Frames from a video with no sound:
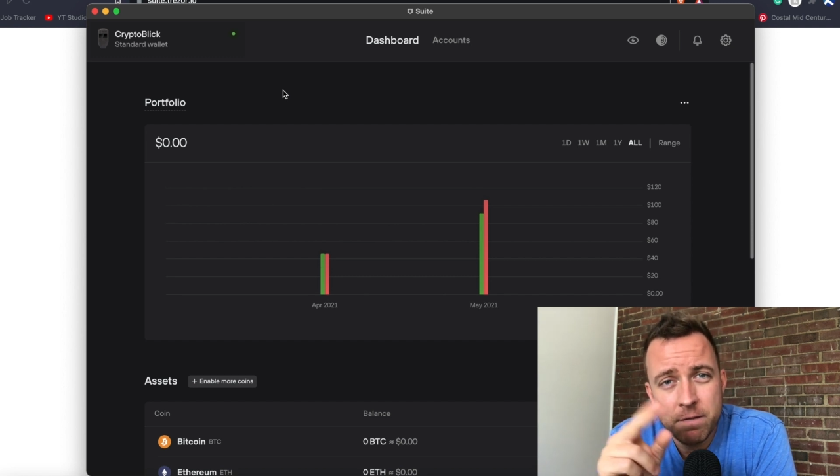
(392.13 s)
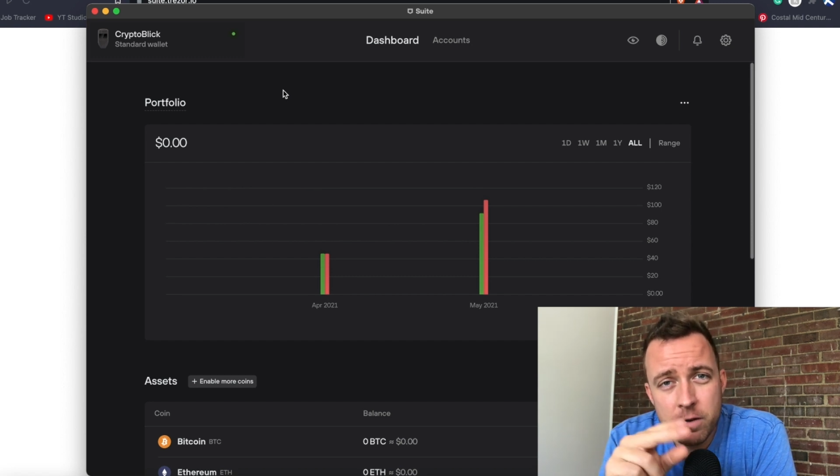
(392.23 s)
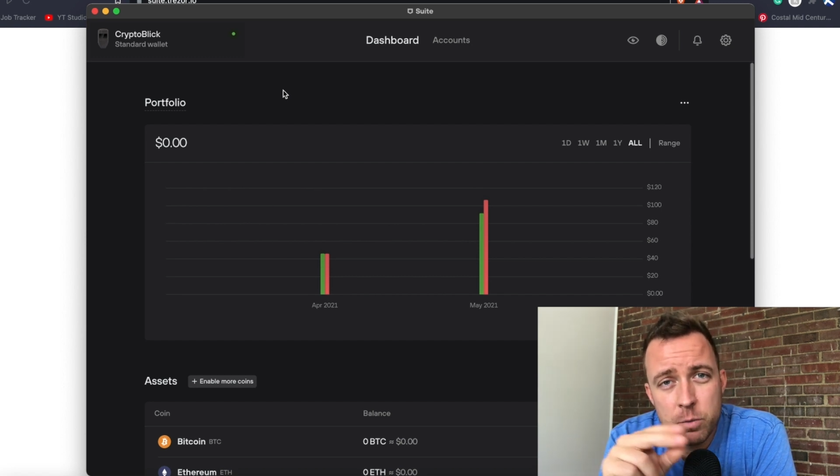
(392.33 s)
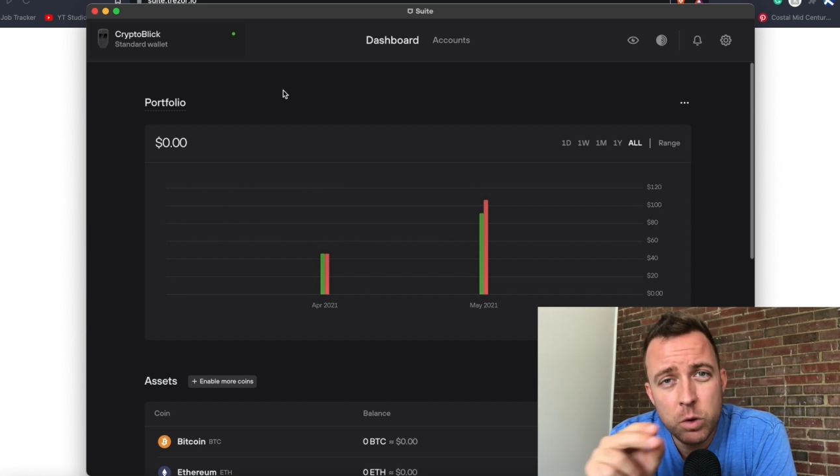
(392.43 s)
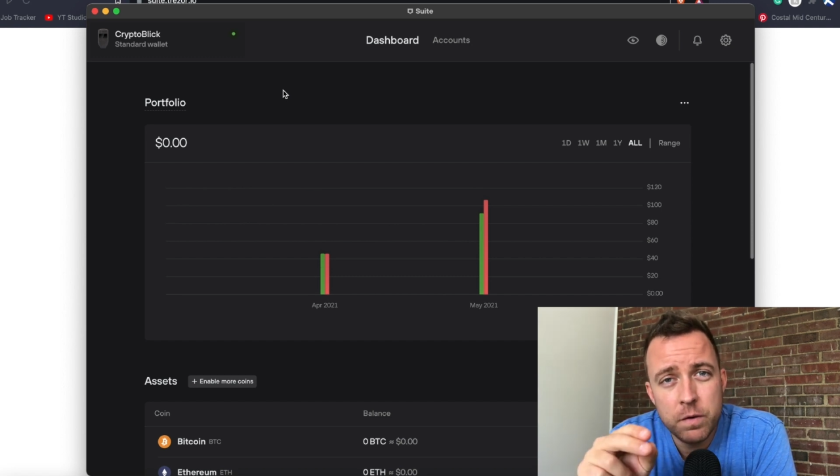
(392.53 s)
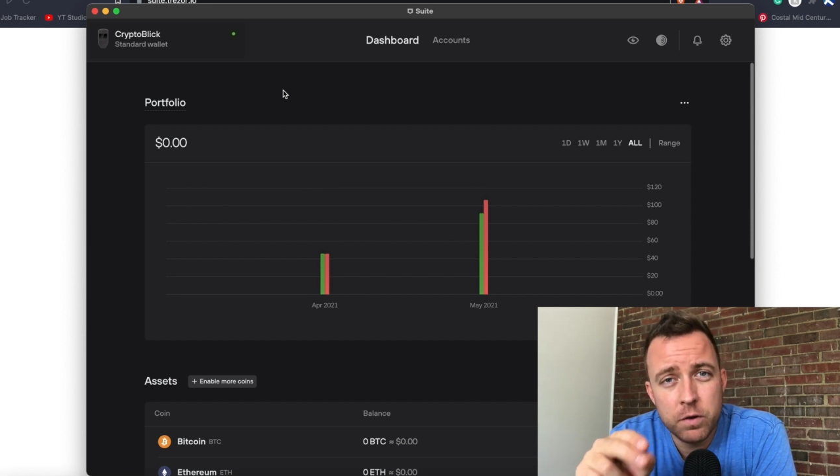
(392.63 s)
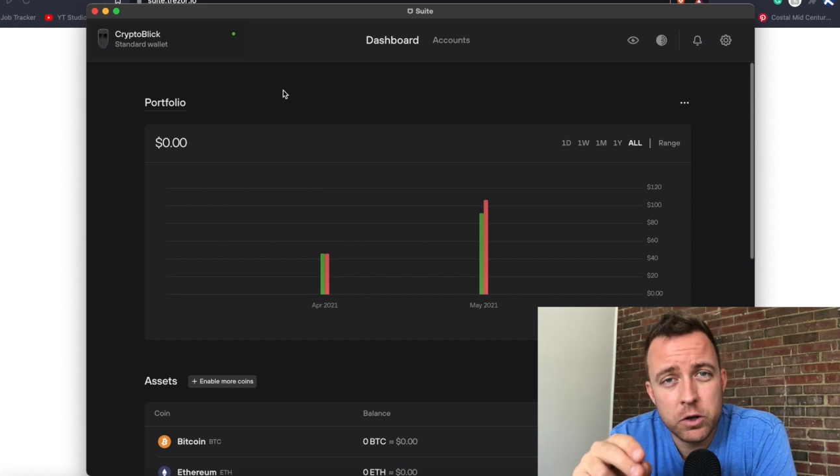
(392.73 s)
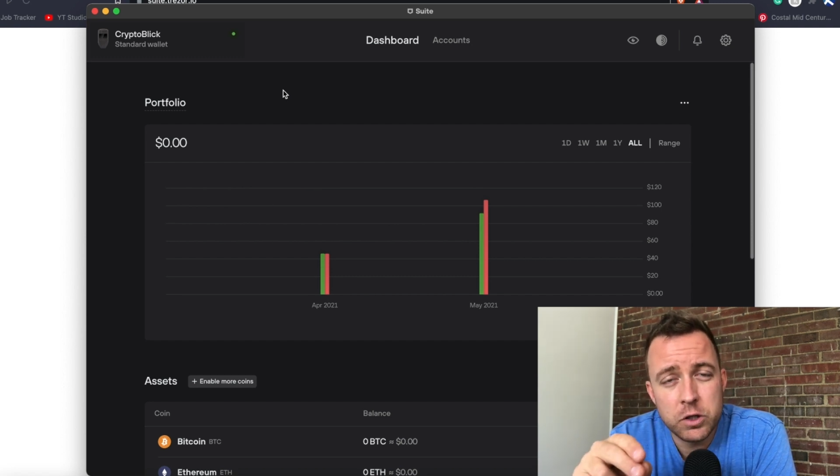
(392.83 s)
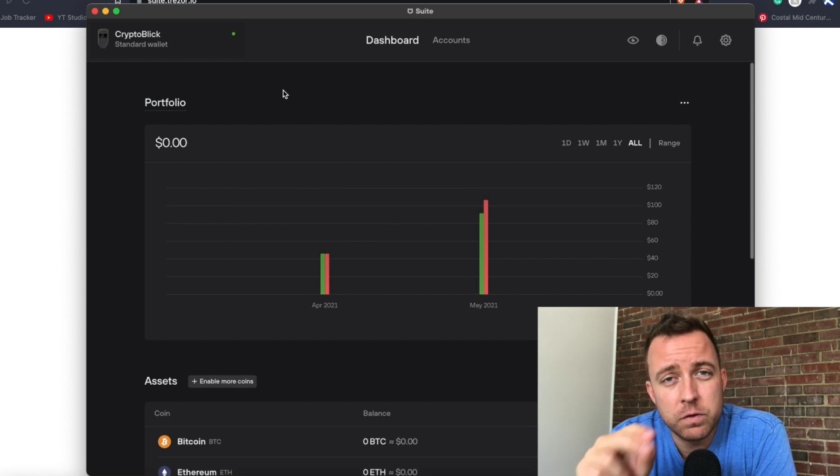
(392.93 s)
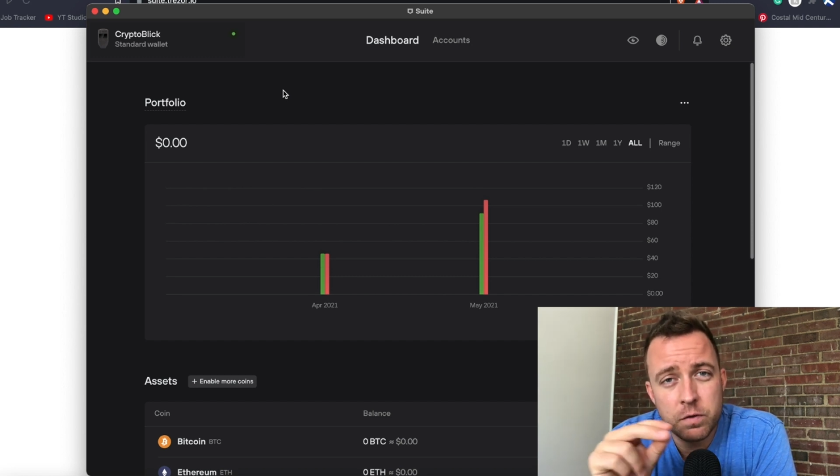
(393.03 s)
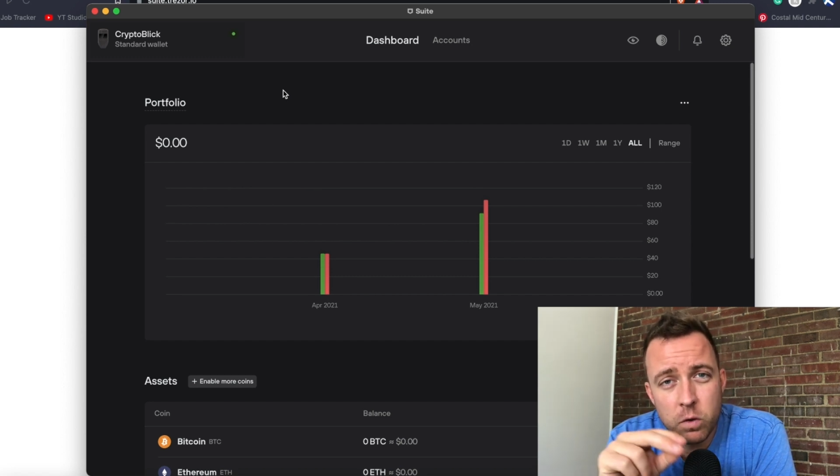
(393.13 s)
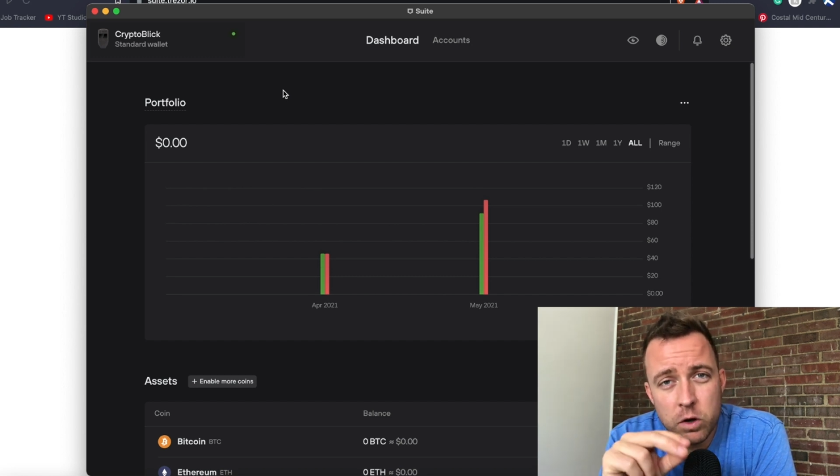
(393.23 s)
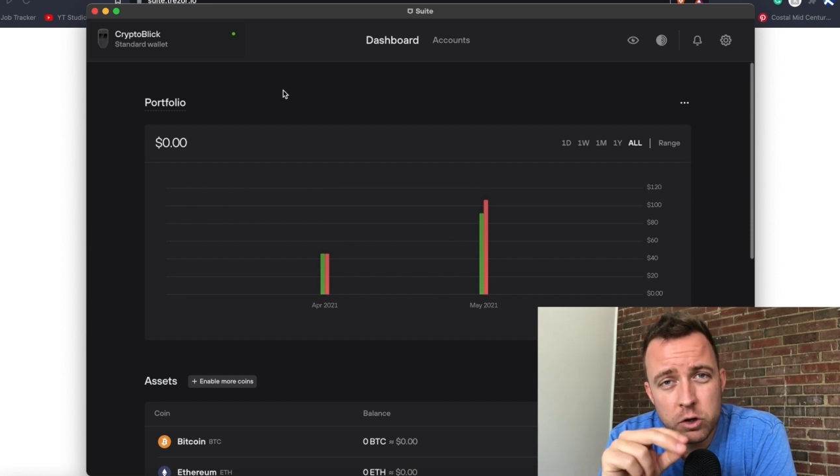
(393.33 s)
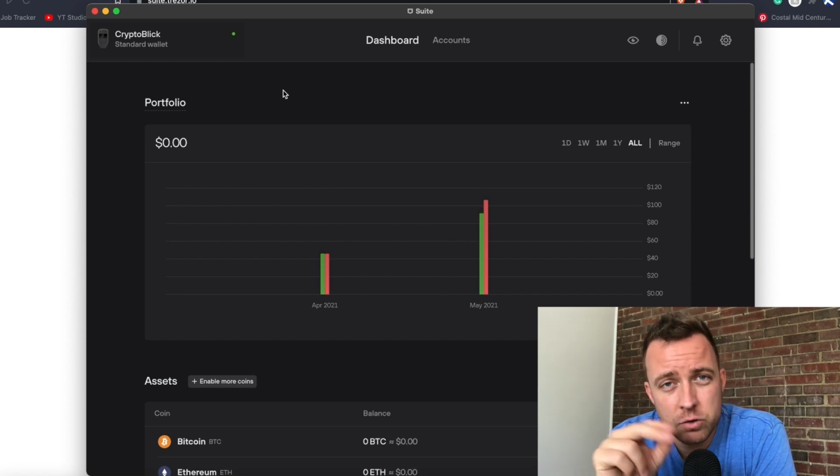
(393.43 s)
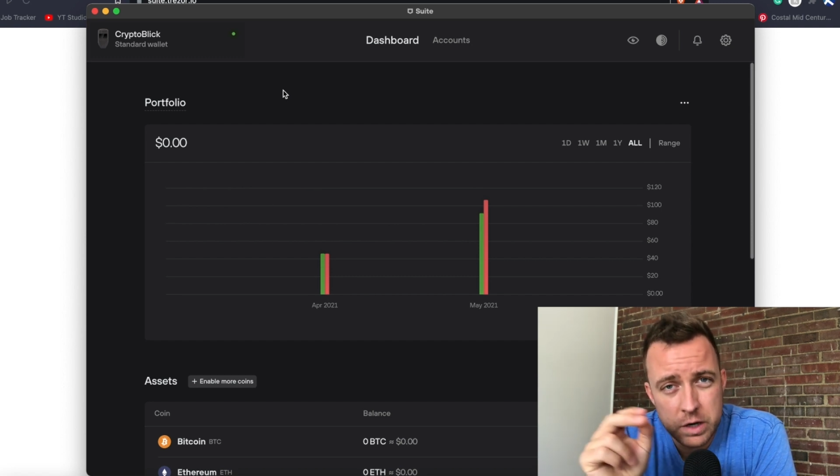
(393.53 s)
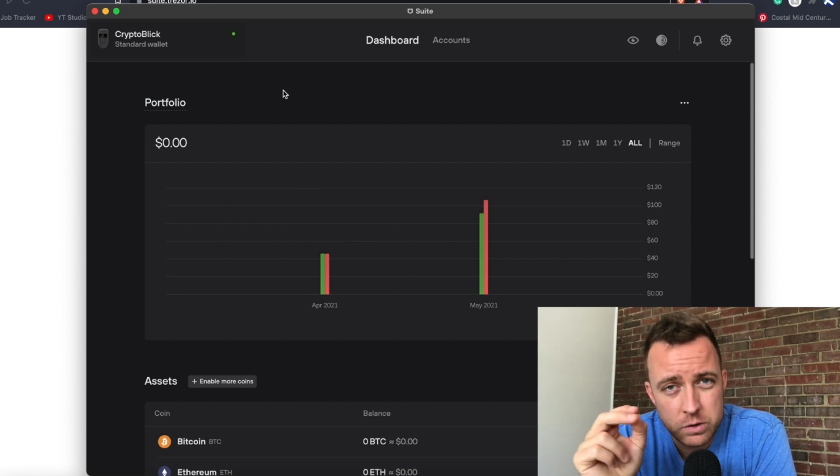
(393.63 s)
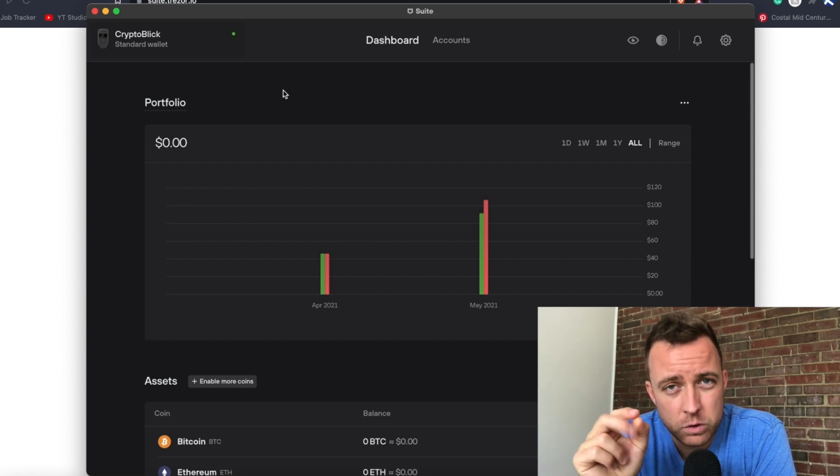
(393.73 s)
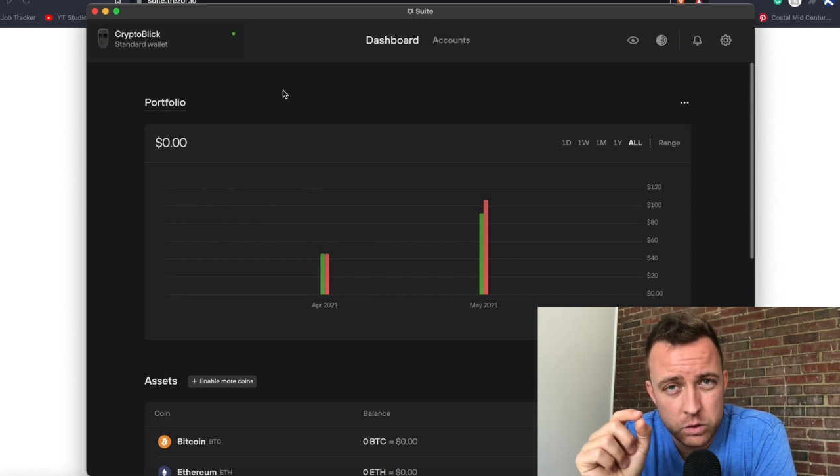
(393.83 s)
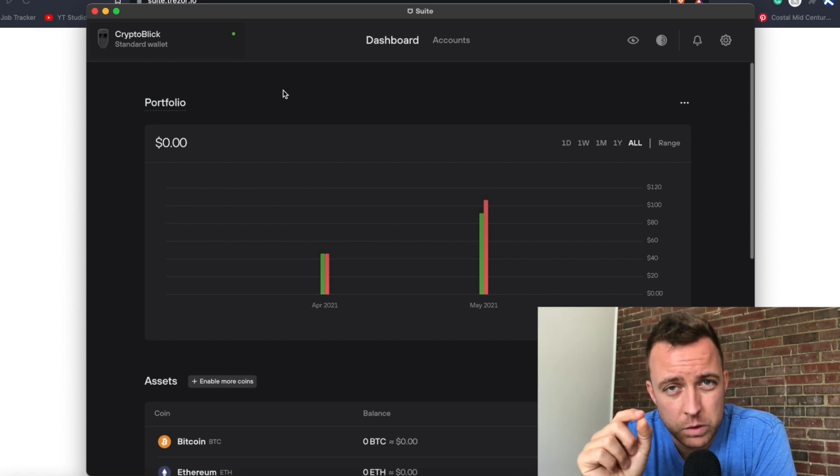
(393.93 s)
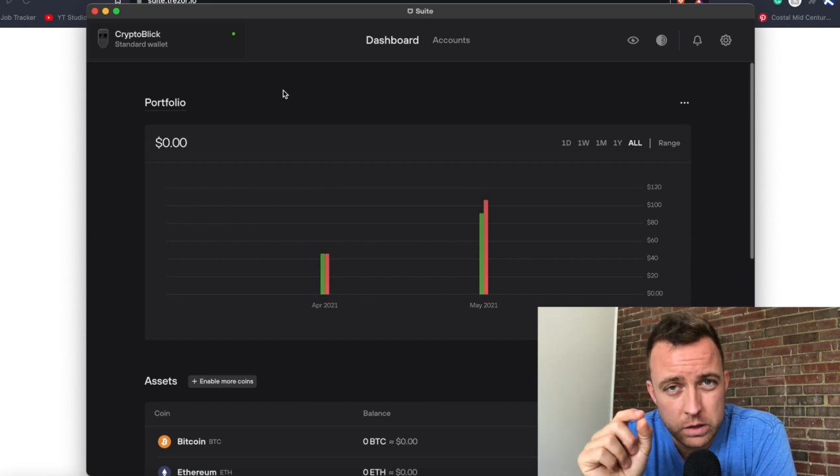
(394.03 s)
firmware version for your
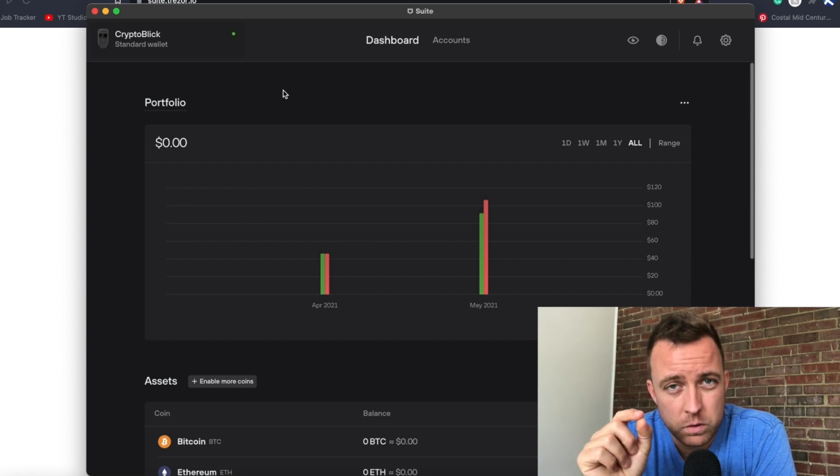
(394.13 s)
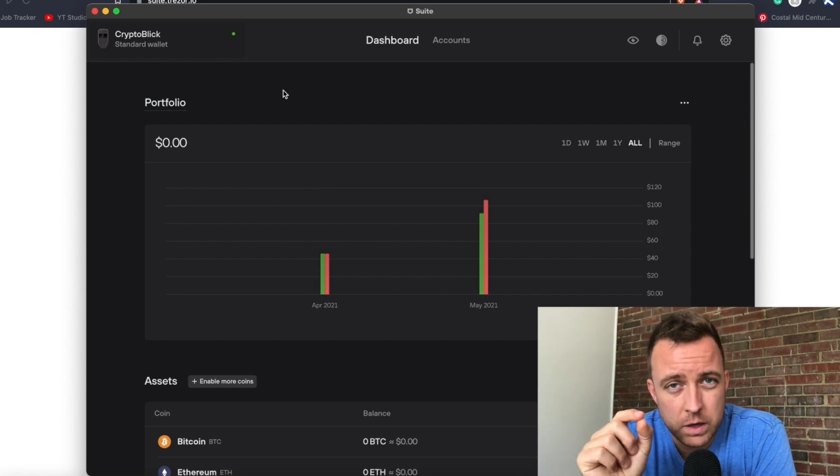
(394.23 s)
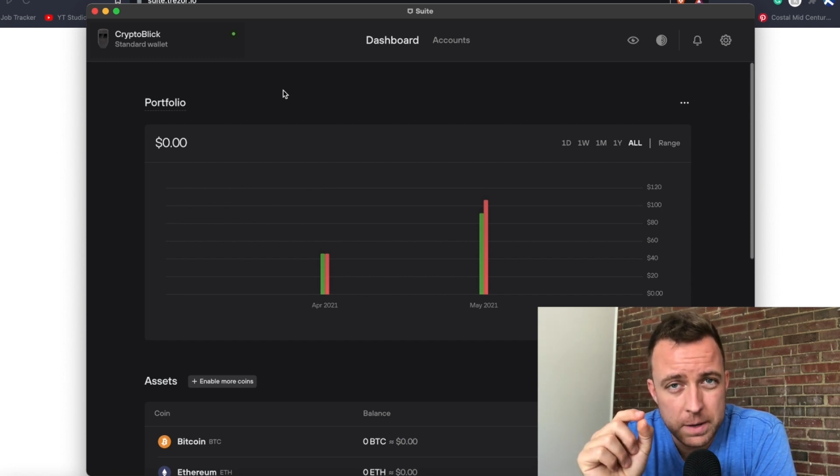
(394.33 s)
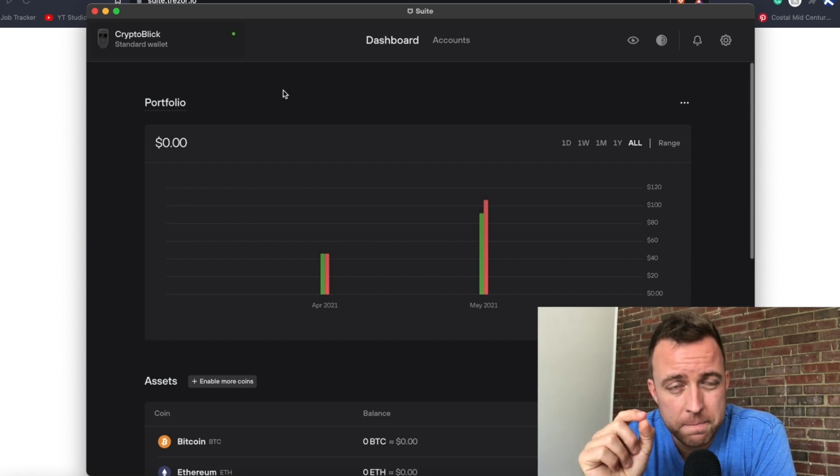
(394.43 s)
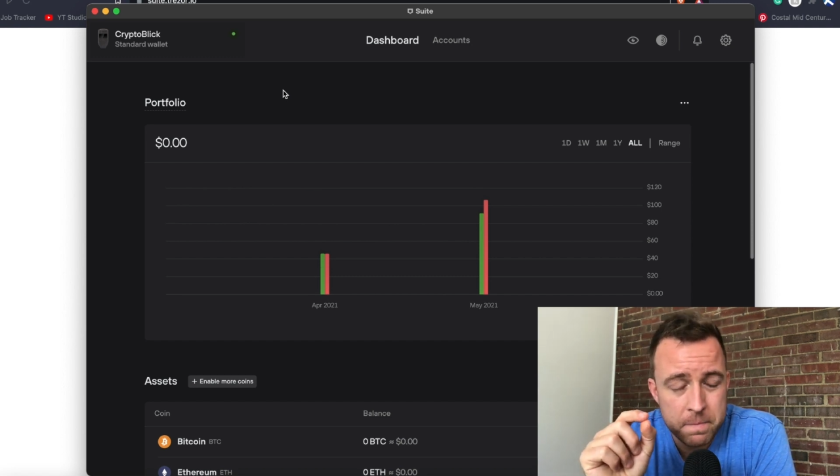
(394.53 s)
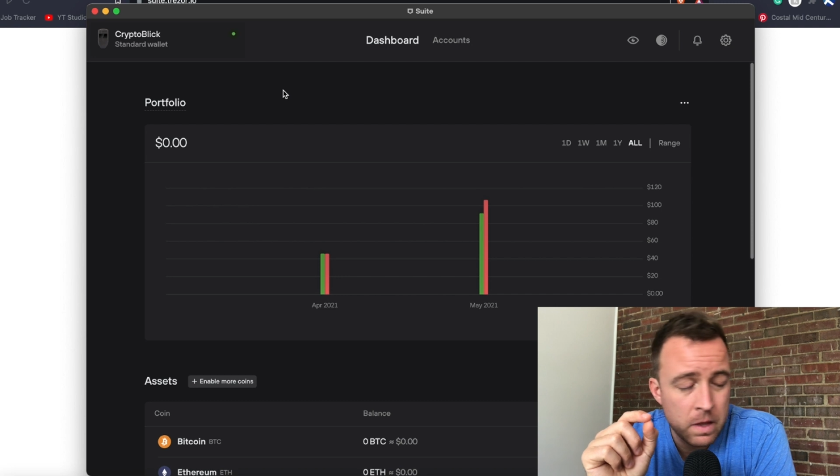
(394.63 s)
Trezor suite, okay?